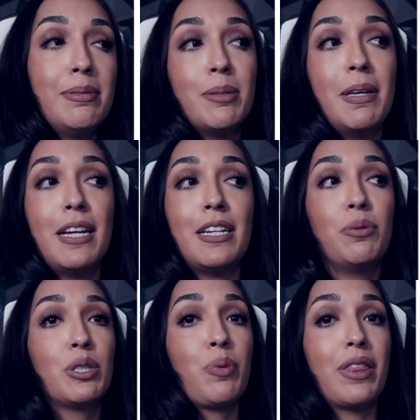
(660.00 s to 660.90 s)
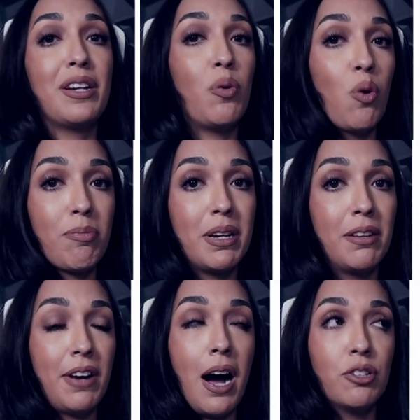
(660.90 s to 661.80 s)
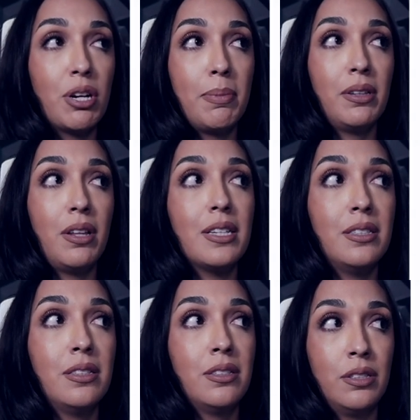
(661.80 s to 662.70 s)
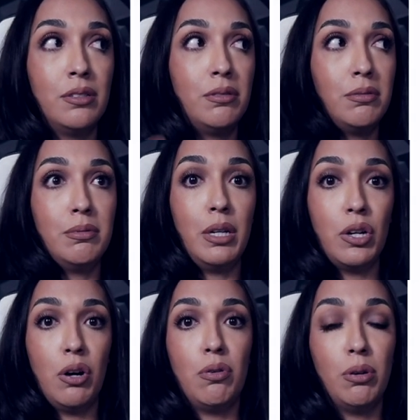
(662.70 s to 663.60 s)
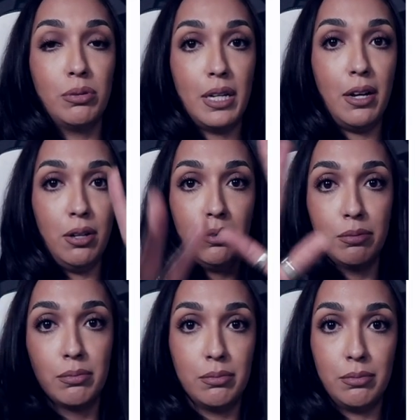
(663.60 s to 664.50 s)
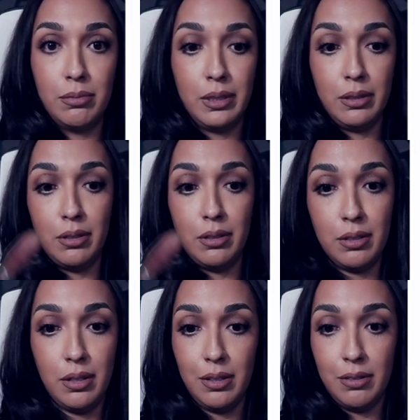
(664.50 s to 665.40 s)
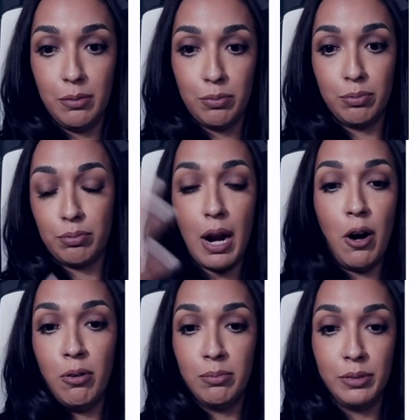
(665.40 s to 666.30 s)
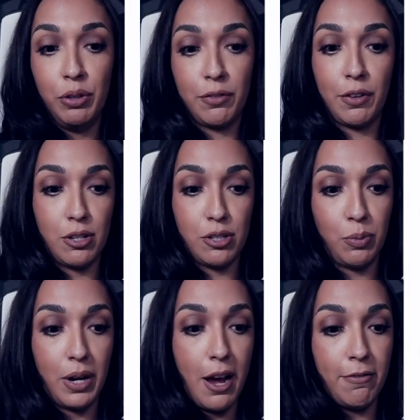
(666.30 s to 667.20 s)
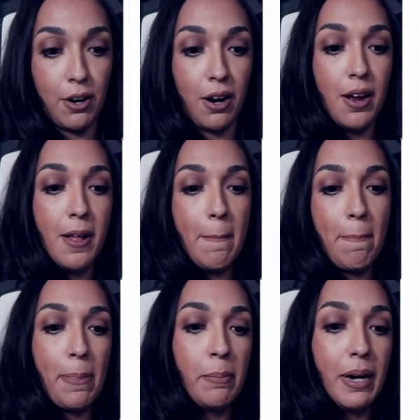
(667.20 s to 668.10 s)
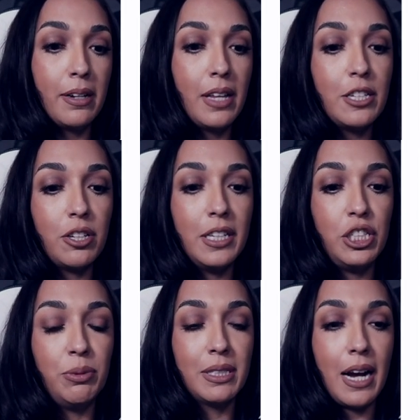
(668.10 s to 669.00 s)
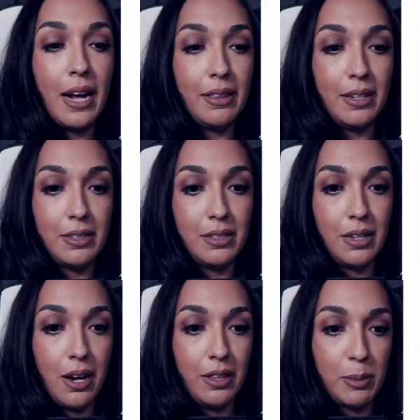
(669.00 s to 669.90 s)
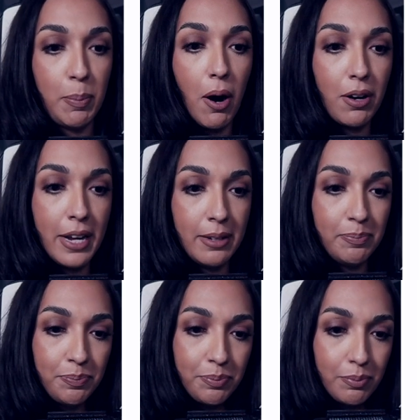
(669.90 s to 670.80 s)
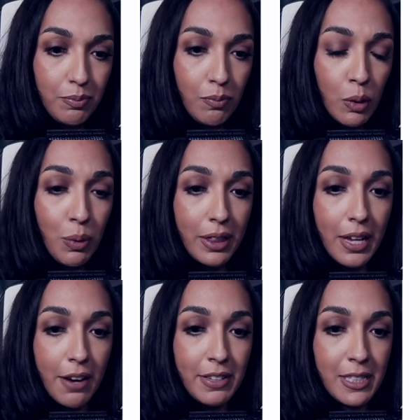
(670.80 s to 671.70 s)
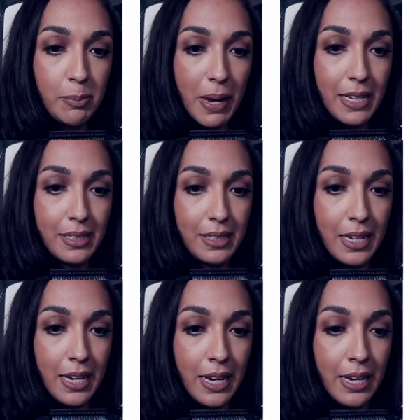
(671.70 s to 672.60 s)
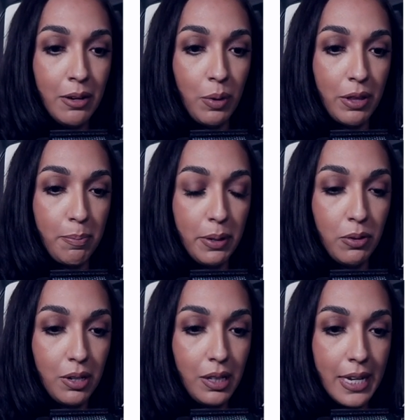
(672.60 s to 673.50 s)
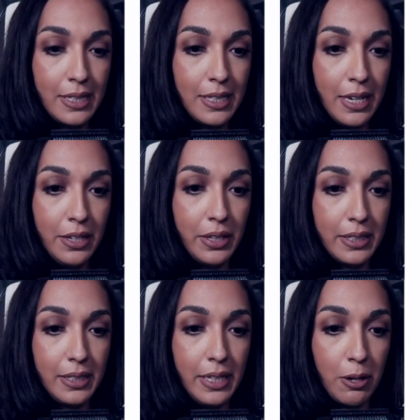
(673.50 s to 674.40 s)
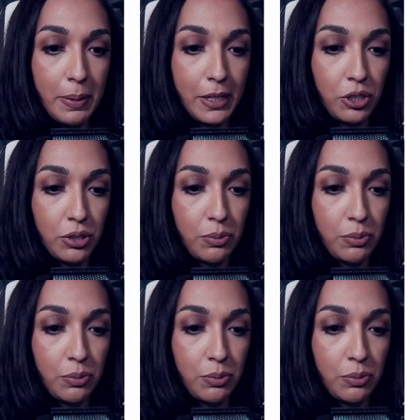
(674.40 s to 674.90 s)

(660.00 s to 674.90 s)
to be that she was within orbit of Andre Balazs's, you know, hotel realm, universe, whatever. But allegedly she was at this party with Kevin Spacey, with Bill Clinton. You can see her pictures